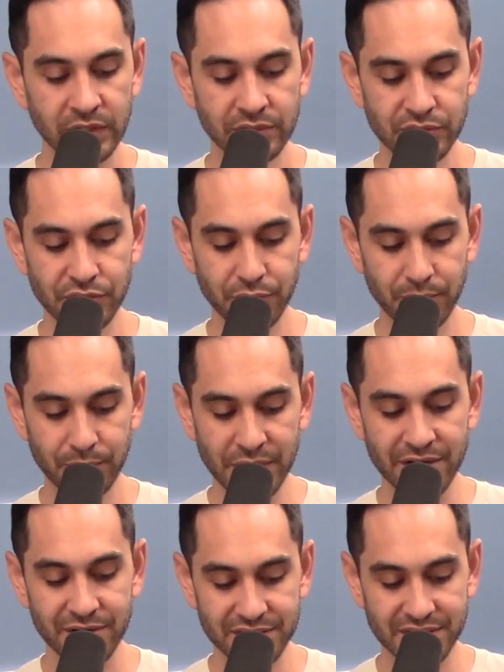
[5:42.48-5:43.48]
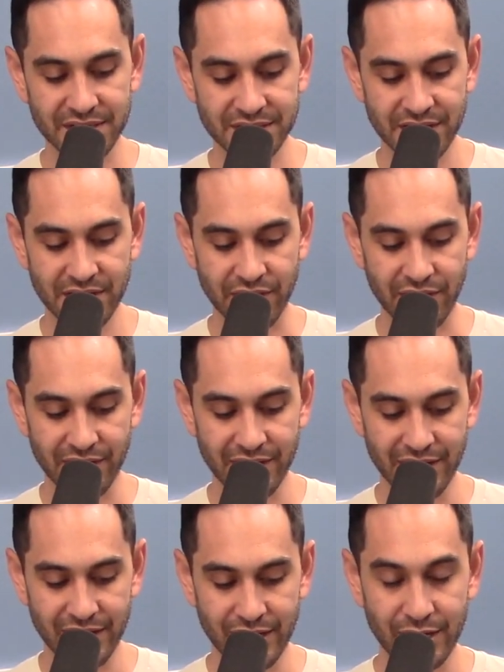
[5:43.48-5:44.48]
So Peter says here,
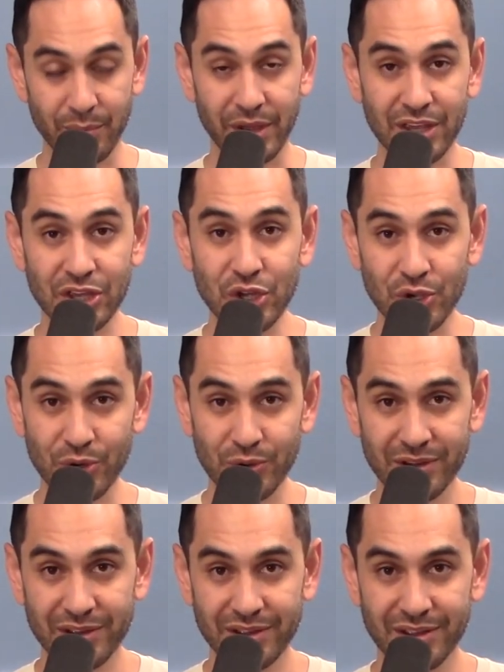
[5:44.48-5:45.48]
but you,